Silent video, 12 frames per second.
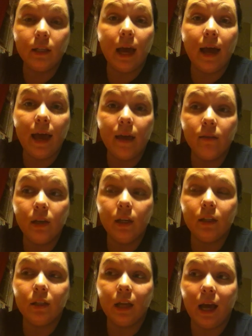not heavy,
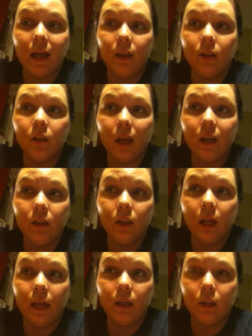it's not light
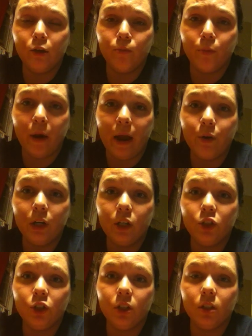or brown. It's
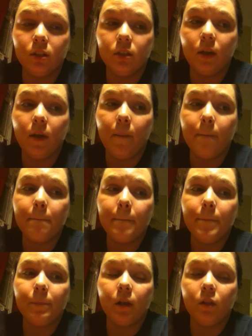just
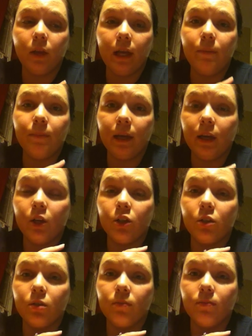a light
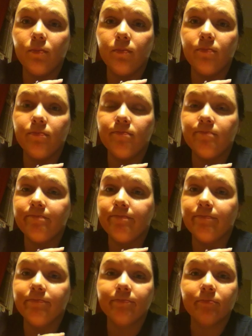pinkish,
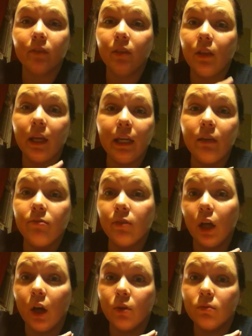light
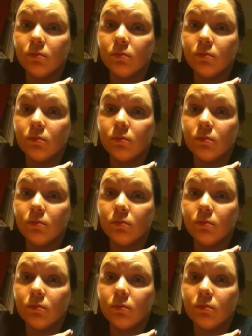flow.